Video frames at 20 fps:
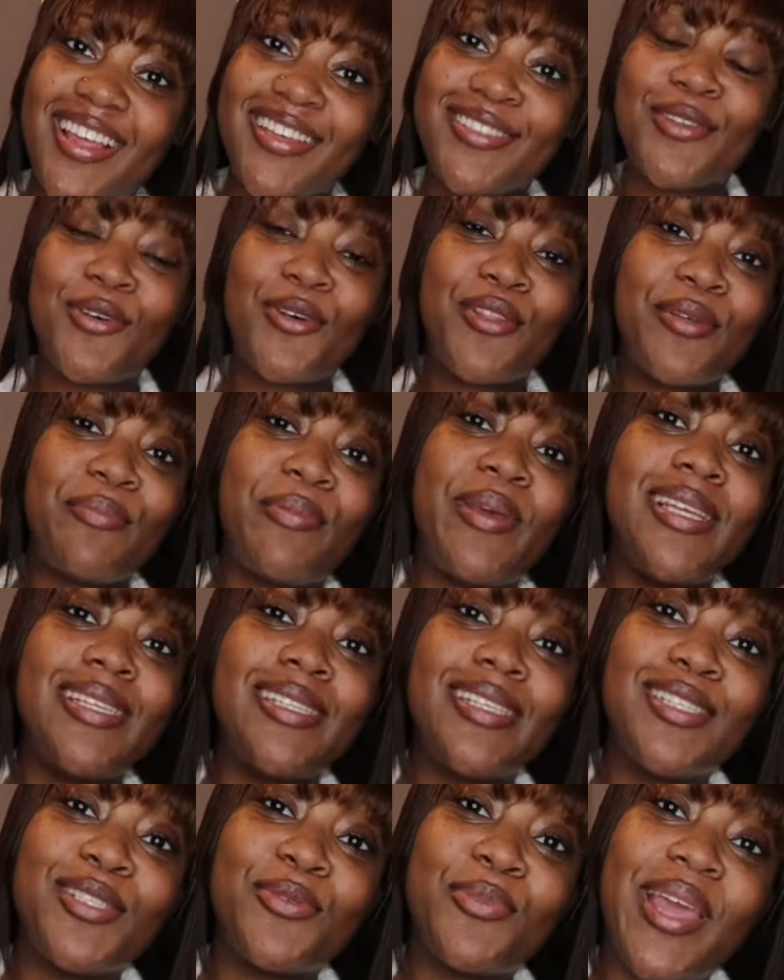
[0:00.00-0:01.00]
that's all the
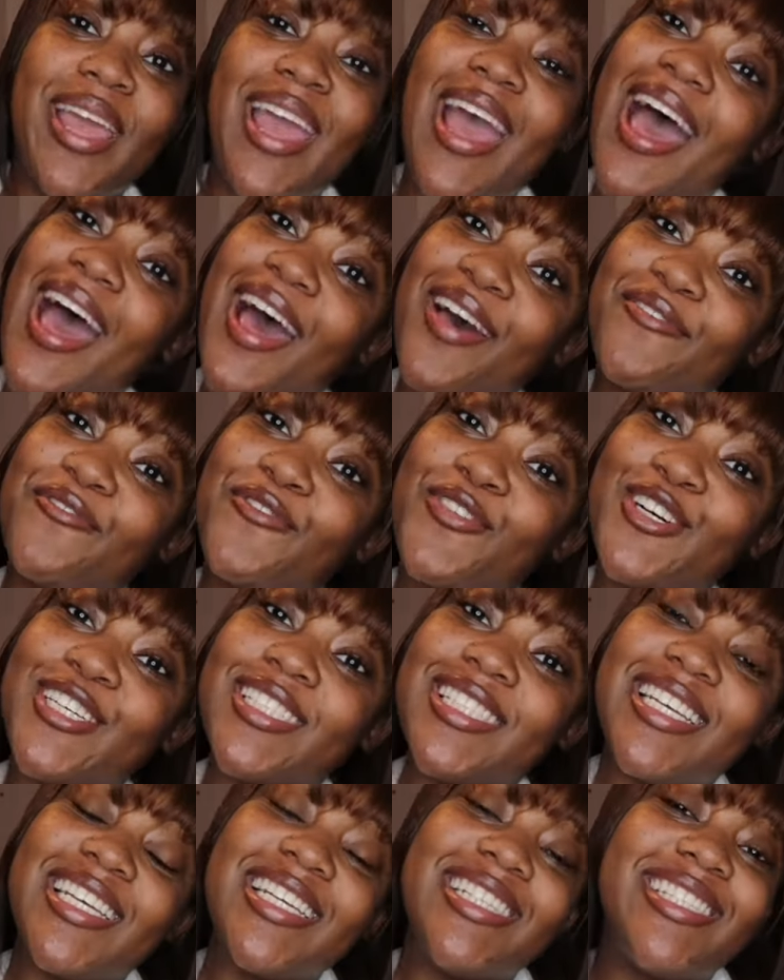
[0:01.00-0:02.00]
pieces we have for
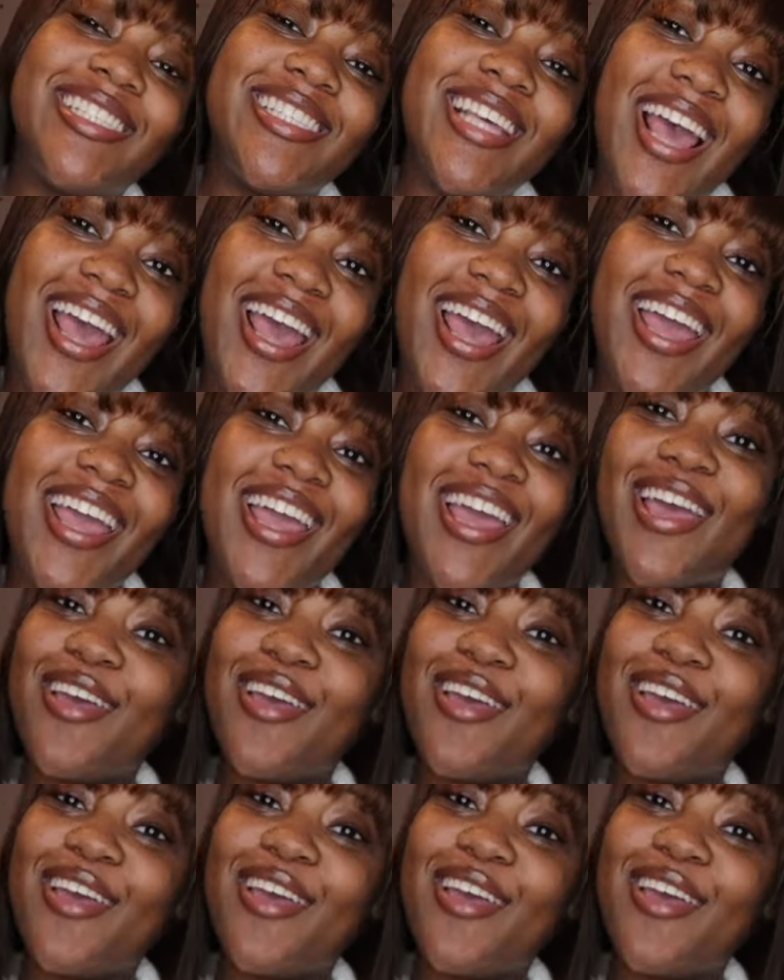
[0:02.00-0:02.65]
today.